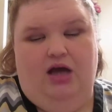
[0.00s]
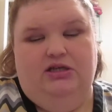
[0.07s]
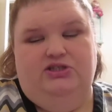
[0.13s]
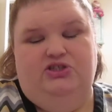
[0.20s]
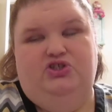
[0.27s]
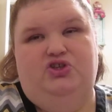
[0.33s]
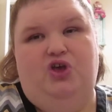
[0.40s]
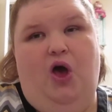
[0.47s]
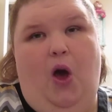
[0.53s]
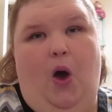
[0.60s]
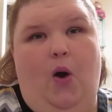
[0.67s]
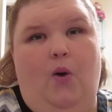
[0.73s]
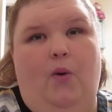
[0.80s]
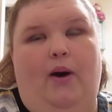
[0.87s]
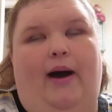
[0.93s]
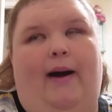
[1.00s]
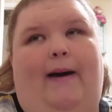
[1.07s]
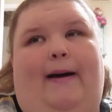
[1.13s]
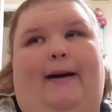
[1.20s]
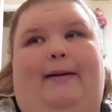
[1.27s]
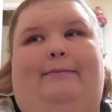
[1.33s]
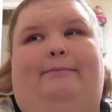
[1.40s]
So
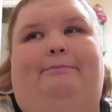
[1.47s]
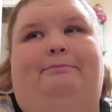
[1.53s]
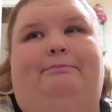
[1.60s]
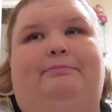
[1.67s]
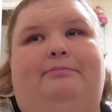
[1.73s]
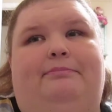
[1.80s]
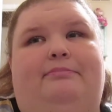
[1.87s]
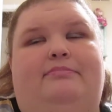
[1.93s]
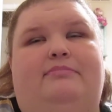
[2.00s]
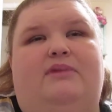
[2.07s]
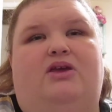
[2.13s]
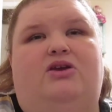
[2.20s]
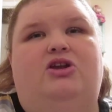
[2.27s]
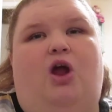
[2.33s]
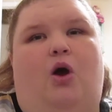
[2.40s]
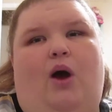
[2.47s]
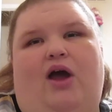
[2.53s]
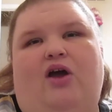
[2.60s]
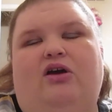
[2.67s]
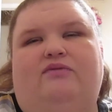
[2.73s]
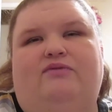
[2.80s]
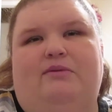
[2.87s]
I
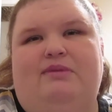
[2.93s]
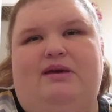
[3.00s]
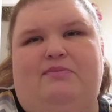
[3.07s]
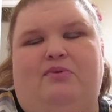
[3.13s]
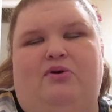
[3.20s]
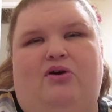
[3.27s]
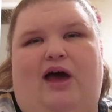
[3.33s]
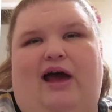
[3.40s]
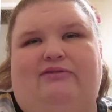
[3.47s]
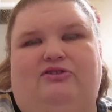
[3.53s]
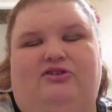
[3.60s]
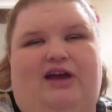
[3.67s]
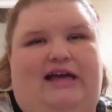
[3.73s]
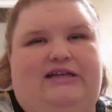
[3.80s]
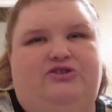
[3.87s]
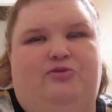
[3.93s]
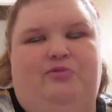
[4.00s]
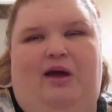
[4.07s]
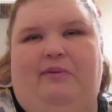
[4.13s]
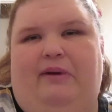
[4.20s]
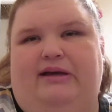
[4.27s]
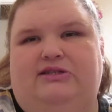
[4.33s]
heard from people after gastric
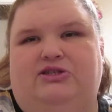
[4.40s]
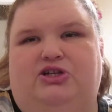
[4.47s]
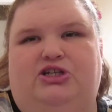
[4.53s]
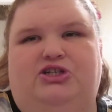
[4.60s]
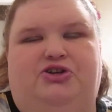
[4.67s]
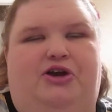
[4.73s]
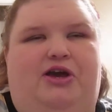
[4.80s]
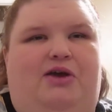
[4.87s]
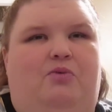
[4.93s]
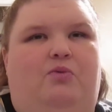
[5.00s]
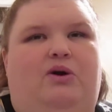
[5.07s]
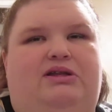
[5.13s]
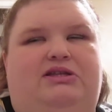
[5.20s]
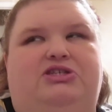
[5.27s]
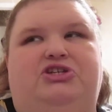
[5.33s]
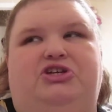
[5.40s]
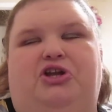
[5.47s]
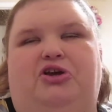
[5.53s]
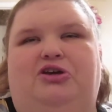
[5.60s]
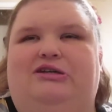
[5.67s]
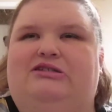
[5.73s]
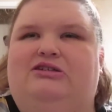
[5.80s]
bypass surgery, once
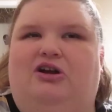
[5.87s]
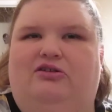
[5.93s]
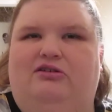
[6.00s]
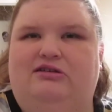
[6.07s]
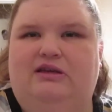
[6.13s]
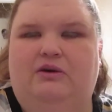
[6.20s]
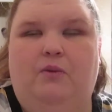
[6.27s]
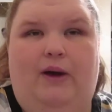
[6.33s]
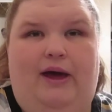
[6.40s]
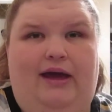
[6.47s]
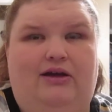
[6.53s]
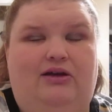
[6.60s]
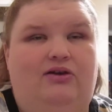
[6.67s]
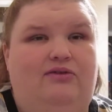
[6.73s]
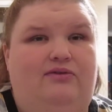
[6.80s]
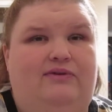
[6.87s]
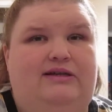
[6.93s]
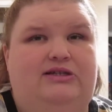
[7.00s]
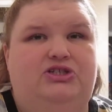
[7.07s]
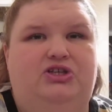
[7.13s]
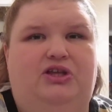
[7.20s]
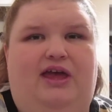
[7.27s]
you start losing weight, you
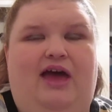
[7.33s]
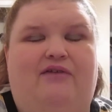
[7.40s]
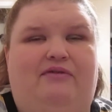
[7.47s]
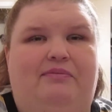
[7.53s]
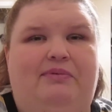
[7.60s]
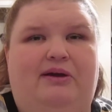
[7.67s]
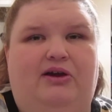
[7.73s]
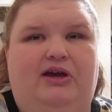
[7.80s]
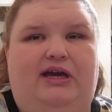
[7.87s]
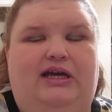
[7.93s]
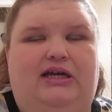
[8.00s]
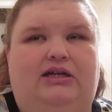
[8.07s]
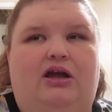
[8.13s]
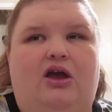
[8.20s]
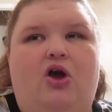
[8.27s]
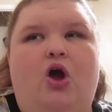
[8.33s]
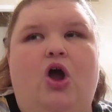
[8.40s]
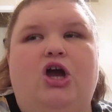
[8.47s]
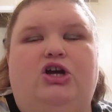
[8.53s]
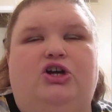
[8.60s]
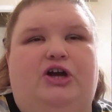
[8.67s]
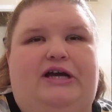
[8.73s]
eventually have a period.
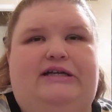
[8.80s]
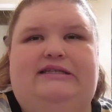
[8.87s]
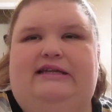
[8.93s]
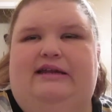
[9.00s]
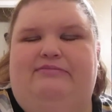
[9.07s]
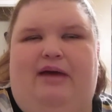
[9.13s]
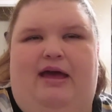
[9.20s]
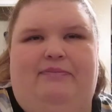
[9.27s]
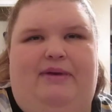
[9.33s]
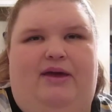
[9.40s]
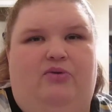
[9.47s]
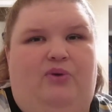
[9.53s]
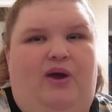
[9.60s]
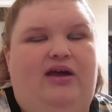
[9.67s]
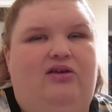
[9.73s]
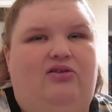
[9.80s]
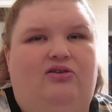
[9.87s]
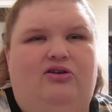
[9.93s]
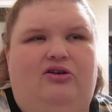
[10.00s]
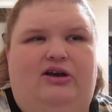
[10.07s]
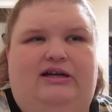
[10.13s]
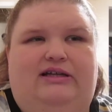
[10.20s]
Granted, it may be
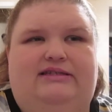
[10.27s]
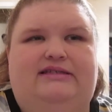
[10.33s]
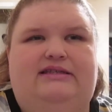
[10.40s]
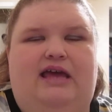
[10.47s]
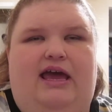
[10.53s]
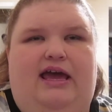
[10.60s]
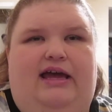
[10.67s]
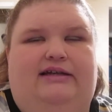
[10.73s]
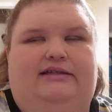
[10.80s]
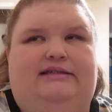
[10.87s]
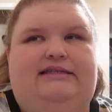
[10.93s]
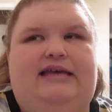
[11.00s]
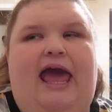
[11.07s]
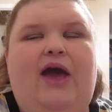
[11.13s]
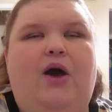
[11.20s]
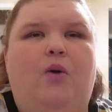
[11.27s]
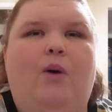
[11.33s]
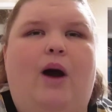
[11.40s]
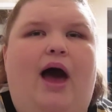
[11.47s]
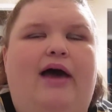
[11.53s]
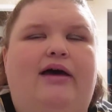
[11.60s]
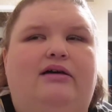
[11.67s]
irregular and take a
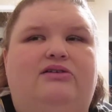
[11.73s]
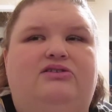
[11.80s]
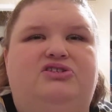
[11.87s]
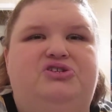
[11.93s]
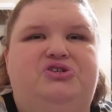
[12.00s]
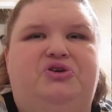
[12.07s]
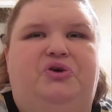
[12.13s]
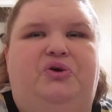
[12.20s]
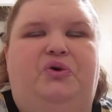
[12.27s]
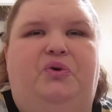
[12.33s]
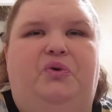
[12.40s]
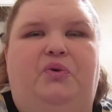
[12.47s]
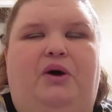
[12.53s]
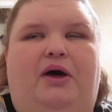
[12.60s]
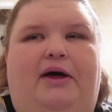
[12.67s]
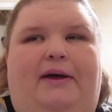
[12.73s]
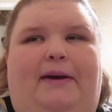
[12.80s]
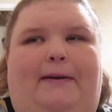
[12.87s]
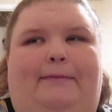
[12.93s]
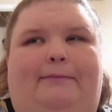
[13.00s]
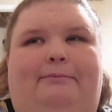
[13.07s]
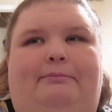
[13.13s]
while
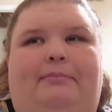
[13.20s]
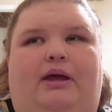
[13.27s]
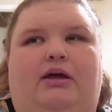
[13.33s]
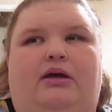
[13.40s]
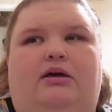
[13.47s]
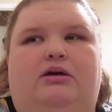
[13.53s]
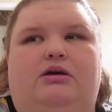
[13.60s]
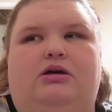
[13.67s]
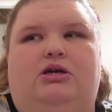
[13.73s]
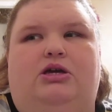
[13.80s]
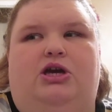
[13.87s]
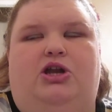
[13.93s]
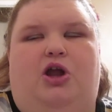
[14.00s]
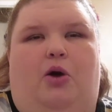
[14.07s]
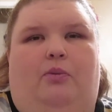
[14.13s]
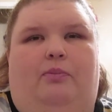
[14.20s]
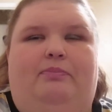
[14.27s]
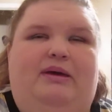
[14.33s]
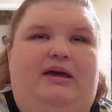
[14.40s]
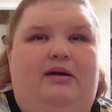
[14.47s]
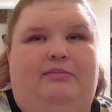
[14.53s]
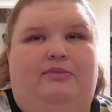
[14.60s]
to
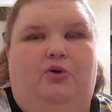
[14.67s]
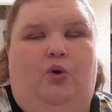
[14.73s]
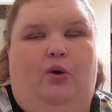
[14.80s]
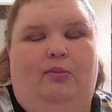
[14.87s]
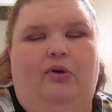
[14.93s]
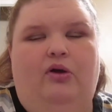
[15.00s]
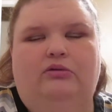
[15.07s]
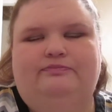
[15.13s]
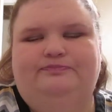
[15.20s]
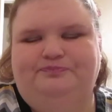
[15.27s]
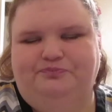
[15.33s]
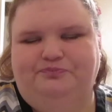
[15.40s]
become normal.